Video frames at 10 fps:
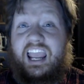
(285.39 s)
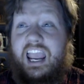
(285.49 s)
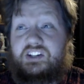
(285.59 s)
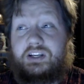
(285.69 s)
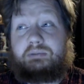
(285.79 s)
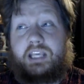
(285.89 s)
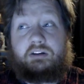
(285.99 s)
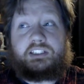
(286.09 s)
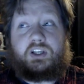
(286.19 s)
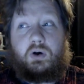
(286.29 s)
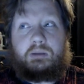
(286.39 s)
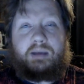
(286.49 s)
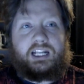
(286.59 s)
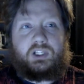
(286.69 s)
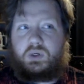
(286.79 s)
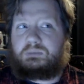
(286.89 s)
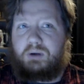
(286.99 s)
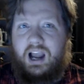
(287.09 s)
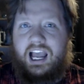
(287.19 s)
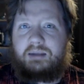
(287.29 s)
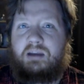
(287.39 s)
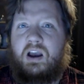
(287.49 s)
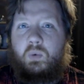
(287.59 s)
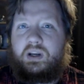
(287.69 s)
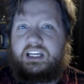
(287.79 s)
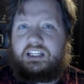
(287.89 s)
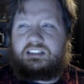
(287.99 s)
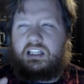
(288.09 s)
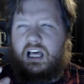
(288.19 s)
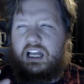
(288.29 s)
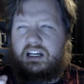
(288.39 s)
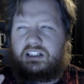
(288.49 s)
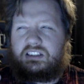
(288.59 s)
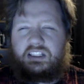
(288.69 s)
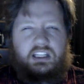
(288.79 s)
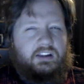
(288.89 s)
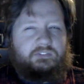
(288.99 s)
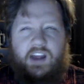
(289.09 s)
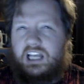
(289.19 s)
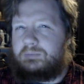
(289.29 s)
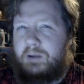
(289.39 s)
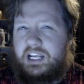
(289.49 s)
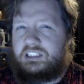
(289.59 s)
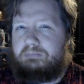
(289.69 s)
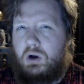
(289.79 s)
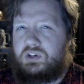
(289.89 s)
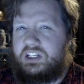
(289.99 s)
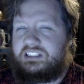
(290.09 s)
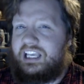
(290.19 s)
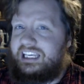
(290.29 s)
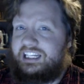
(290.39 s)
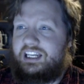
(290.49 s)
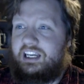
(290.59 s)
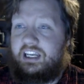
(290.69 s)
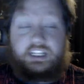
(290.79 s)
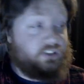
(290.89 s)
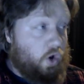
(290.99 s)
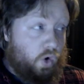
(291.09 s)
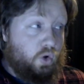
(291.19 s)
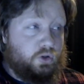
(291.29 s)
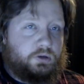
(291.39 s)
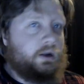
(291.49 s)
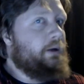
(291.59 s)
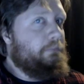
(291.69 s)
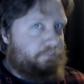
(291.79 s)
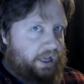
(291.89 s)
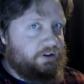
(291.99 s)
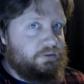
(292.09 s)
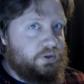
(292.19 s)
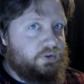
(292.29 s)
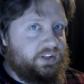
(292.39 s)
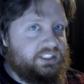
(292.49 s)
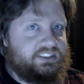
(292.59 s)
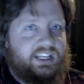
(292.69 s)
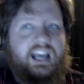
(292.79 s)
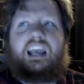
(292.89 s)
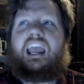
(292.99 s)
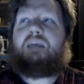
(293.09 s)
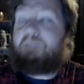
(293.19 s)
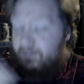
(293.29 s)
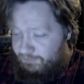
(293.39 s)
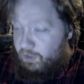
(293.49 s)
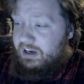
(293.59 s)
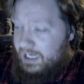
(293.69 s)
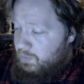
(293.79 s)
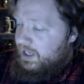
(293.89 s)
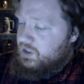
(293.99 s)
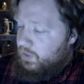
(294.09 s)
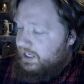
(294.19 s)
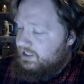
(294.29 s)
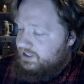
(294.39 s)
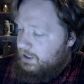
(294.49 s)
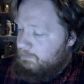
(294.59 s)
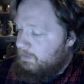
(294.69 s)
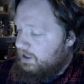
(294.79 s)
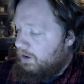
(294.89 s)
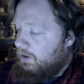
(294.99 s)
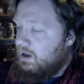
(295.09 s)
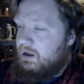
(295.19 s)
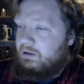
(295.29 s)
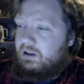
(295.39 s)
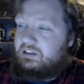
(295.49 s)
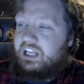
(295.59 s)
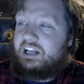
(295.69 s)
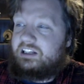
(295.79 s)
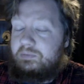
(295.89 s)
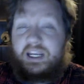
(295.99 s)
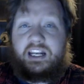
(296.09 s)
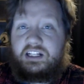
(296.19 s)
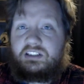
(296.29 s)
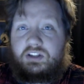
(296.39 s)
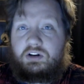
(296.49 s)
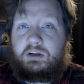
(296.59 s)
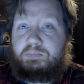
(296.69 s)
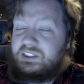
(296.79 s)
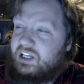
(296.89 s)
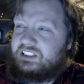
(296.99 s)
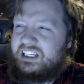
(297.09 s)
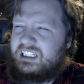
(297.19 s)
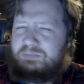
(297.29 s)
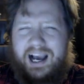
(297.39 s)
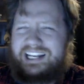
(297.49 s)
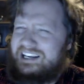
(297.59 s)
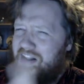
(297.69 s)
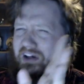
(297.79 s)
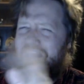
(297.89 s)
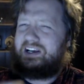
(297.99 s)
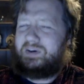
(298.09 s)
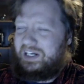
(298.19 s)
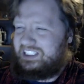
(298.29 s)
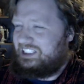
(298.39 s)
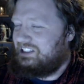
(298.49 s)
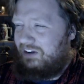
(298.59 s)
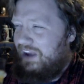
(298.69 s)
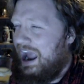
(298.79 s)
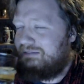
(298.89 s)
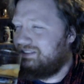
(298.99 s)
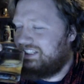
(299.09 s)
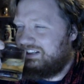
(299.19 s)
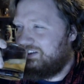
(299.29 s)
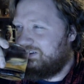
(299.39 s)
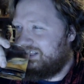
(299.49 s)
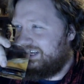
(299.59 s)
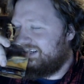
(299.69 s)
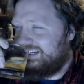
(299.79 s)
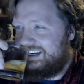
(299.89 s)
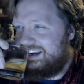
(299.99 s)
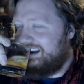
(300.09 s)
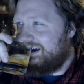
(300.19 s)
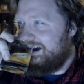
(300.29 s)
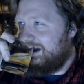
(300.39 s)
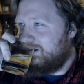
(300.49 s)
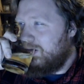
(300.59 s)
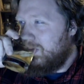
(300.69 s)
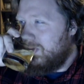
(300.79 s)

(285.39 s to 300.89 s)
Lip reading: And Jim Carrey's going back to his prime when he does a lot of silly, fast-paced motions like he did in his older, better movies before he went crazy and, dead comedians started possessing his body and all that crazy stuff. Absolutely. God.